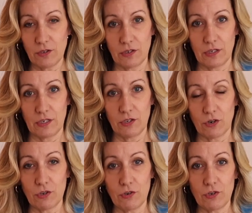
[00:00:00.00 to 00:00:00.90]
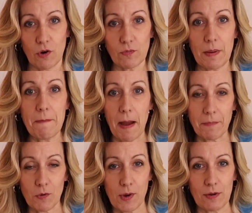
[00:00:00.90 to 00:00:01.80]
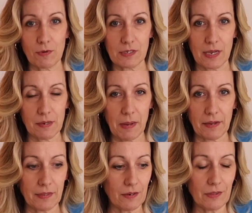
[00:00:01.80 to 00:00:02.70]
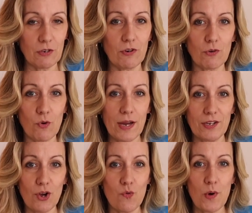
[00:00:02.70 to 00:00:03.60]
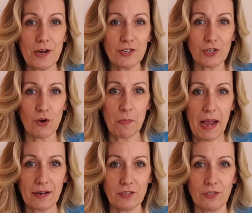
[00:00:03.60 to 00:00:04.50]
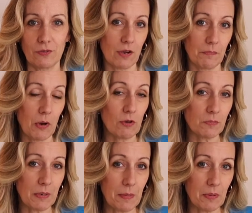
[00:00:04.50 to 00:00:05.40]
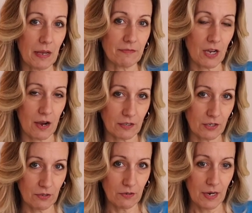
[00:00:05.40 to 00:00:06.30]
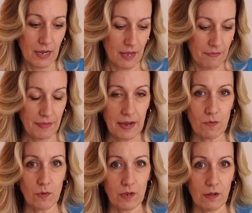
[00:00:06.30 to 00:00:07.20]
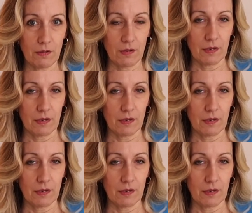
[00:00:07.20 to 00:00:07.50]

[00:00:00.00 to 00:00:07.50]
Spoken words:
you don't remember what it was like back there, you don't quite know where to go back to. Most people I've talked to, they will